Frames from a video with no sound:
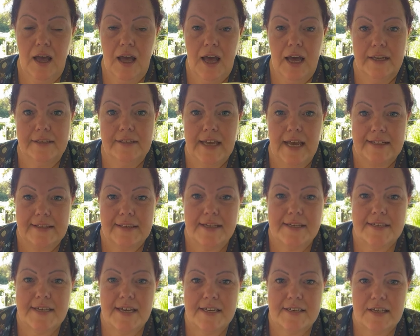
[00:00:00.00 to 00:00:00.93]
Natalie
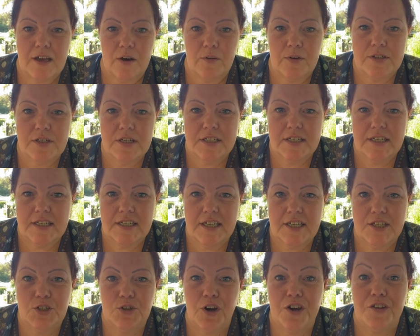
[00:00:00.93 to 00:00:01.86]
says, I wish I didn't
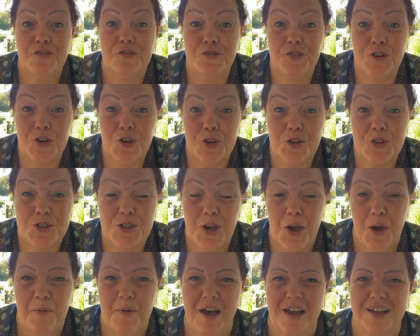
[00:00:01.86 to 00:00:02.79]
enjoy food
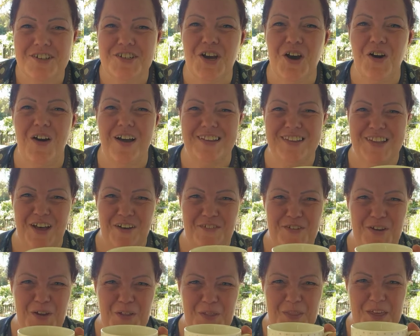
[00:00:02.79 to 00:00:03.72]
so much. I
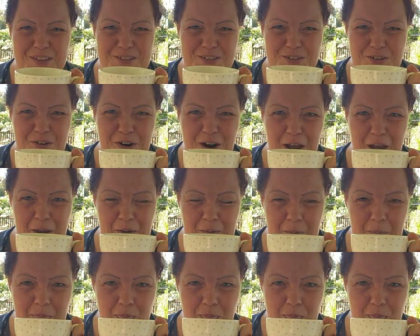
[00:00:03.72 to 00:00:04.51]
love it. That's great.